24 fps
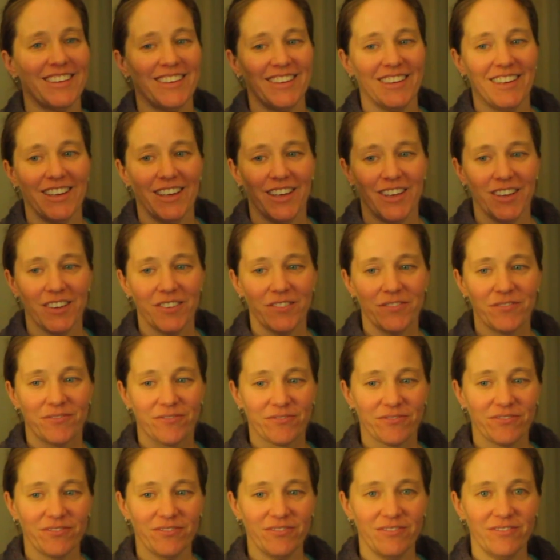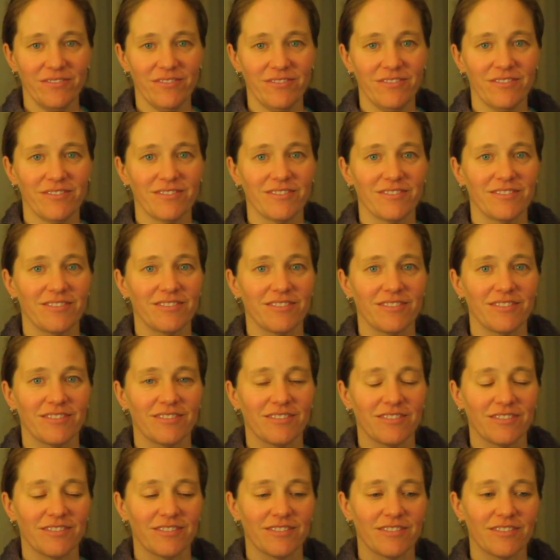
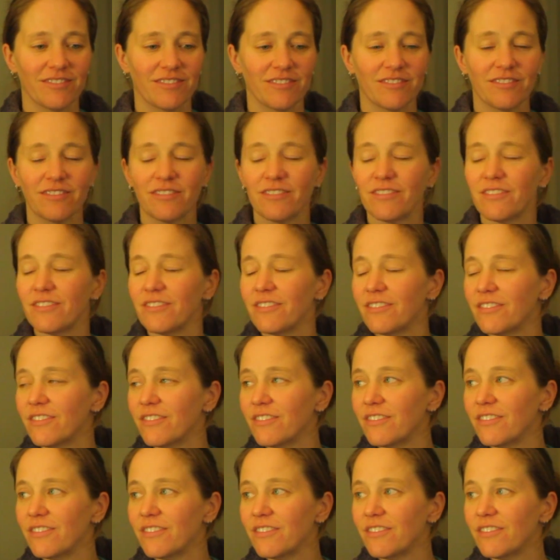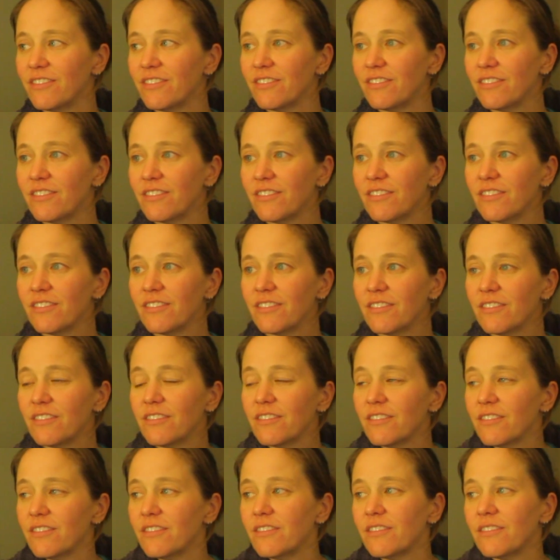
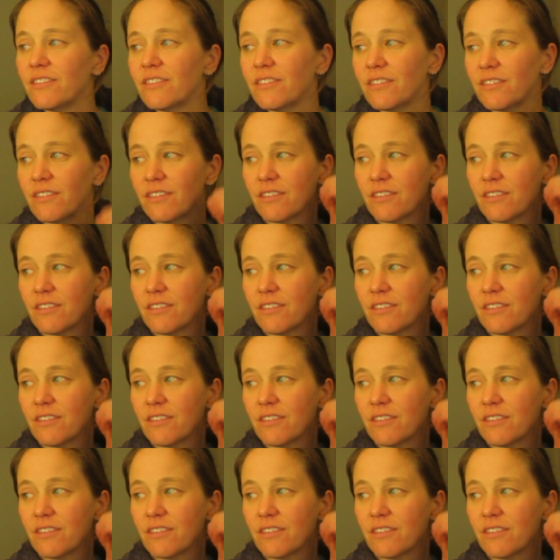(not speaking)